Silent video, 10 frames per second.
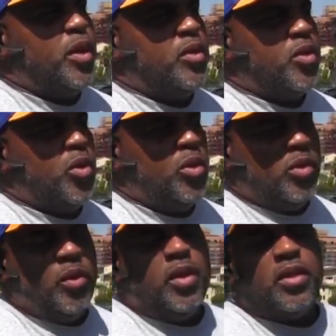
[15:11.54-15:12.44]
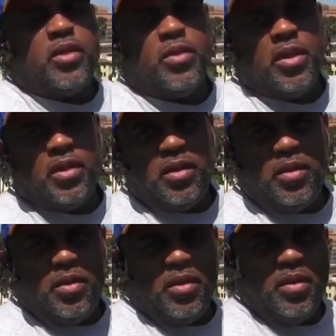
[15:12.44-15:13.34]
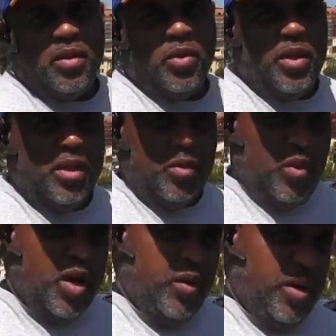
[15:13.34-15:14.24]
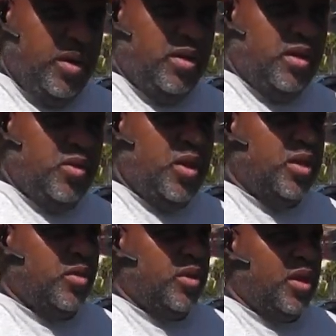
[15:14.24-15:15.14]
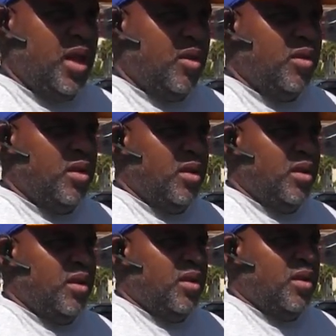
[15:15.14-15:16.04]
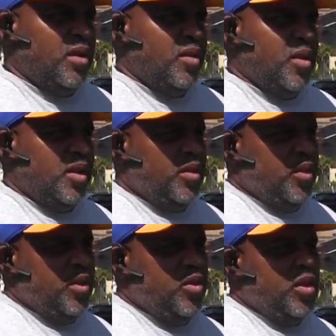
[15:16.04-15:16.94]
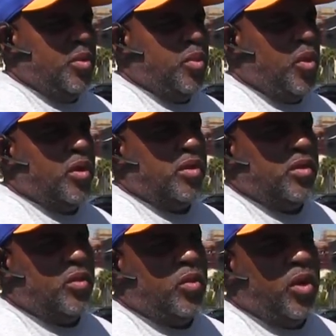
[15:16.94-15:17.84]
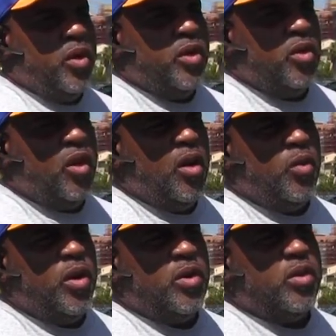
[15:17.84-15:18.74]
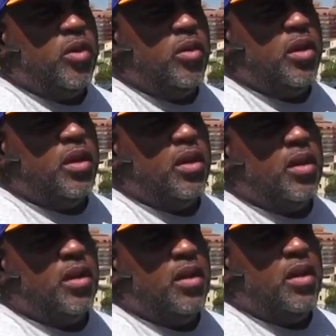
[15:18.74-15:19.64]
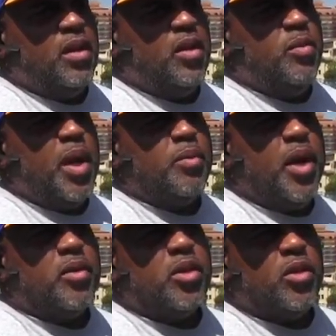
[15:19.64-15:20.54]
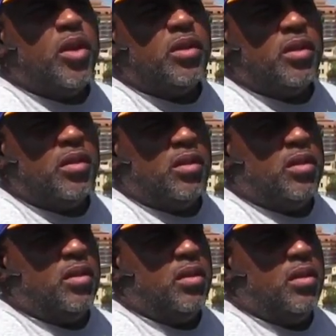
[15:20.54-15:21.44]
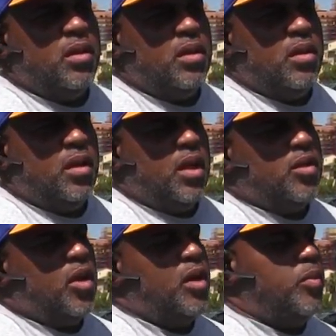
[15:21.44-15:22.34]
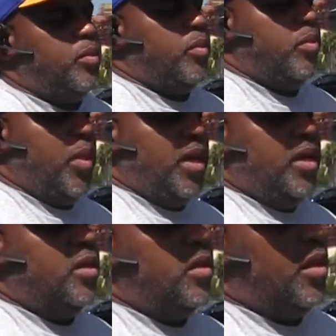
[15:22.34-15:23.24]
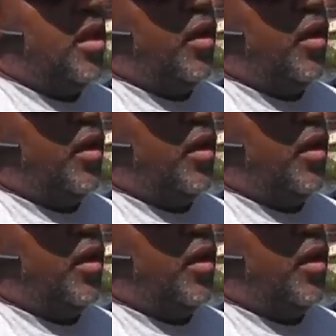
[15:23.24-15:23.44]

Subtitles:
but truthful history is the reason why we're in the situation we're in now. Because if you knew the importance of where you are and what you're doing, then you make better choices I try to, my nieces and